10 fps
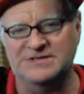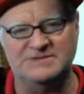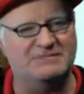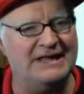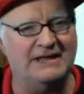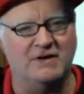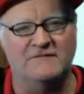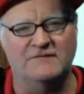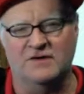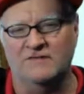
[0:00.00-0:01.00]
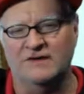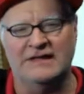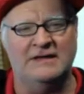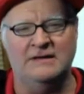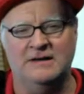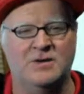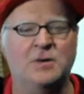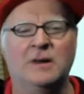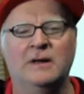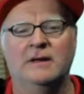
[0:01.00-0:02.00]
just play it over and over again,
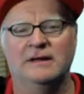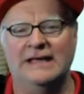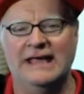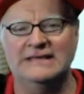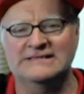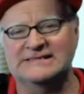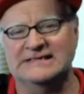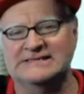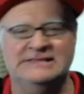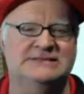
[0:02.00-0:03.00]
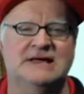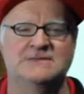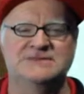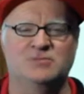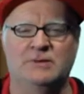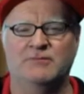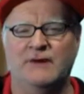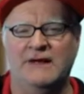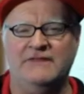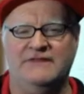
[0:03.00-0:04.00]
8 to 16 times in one
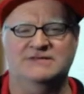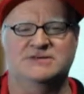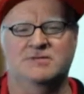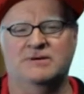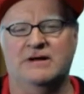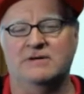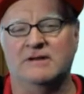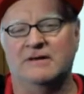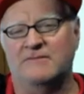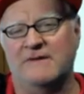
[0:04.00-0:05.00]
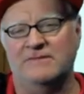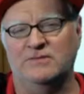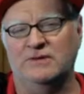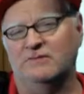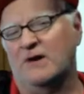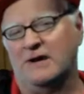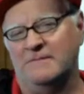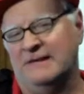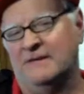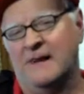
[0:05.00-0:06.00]
breath, as Herbert L. Clark probably would
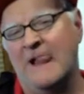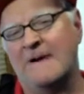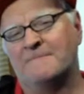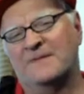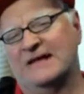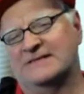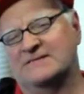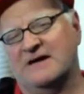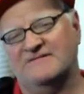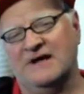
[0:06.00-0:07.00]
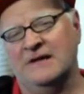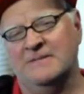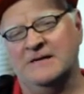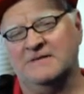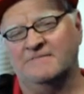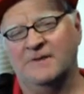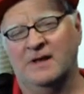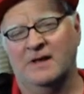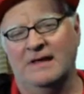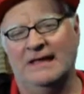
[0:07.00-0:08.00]
recommend, at a soft dynamic.
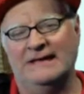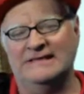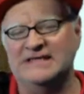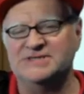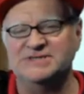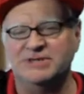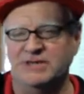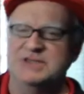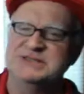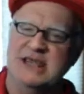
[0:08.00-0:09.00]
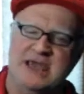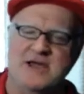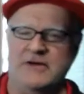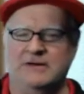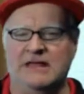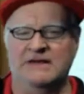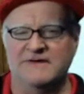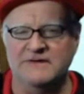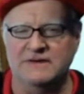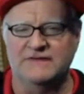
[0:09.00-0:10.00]
And it teaches you to use the air and a lot of
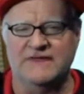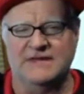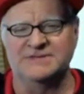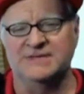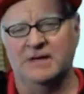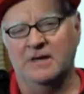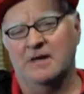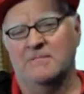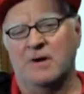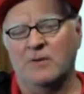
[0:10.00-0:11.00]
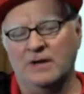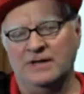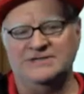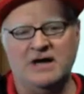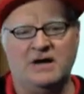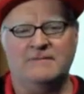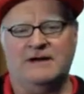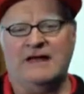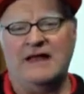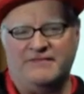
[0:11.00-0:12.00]
other good things. But we're going to talk
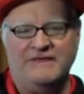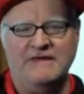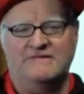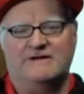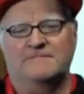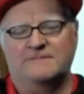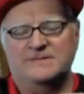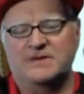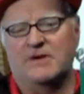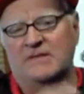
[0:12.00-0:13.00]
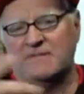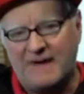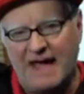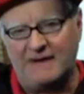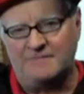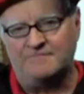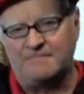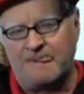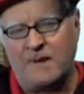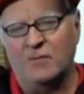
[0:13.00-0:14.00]
about how to think of it. So on the bottom,
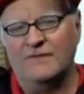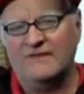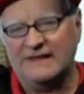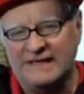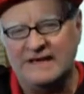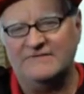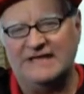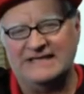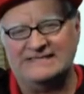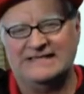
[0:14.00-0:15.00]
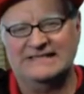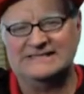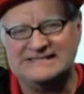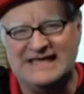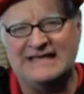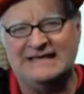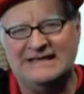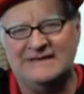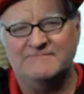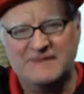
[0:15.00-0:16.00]
we're thinking of it as an
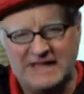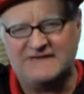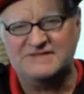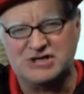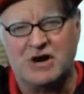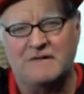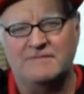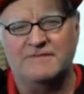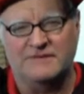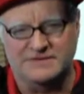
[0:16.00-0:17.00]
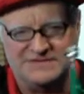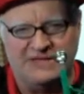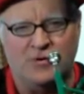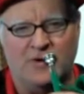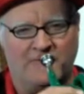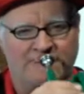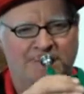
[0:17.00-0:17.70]
extended F sharp 13 chord.